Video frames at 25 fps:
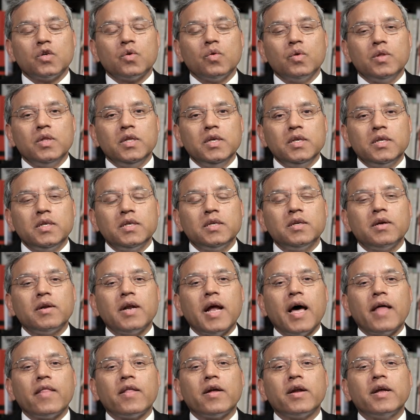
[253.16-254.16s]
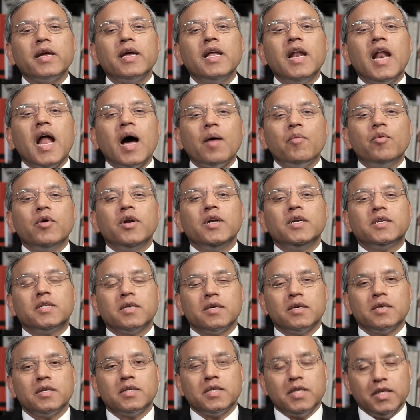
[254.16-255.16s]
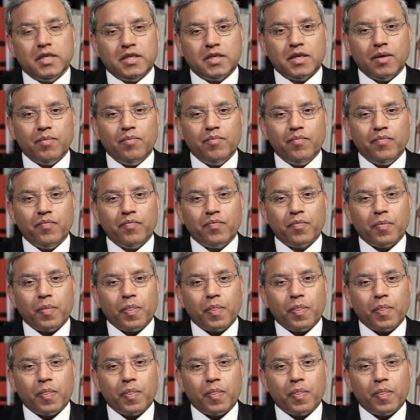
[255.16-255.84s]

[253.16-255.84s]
So, this is a rather elaborate system.